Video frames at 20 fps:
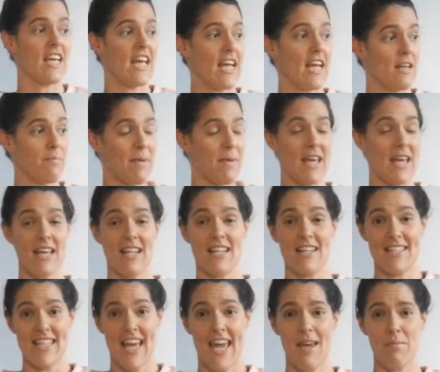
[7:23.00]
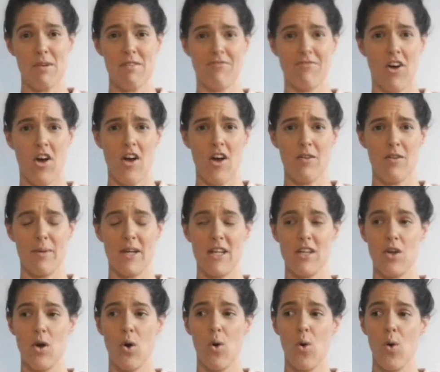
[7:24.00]
in being in a team environment,
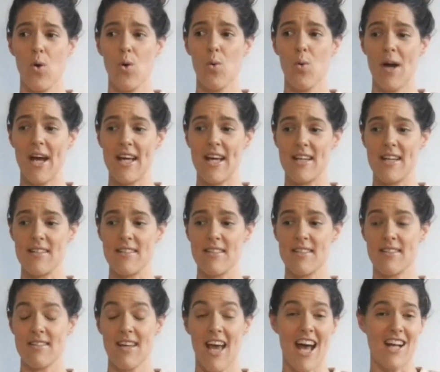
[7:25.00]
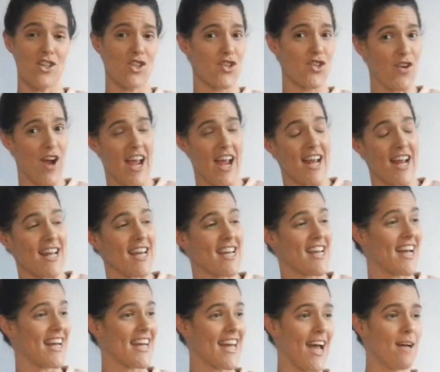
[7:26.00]
you're always at training,
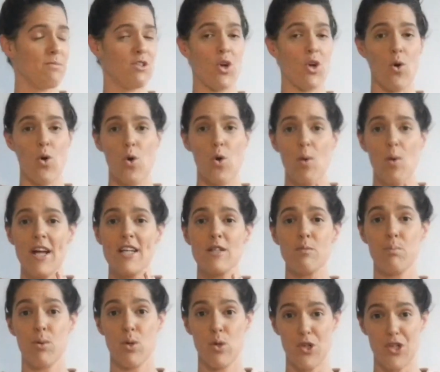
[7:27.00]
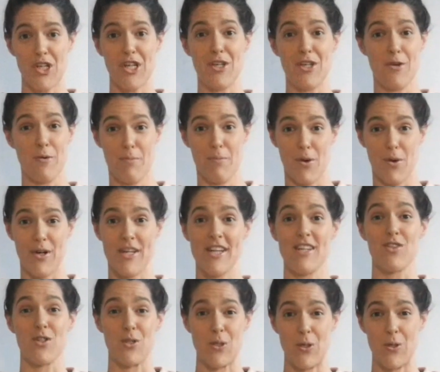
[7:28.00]
at games, you're always pushing your
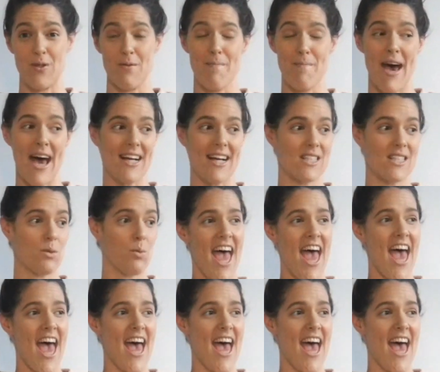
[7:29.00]
body to the max.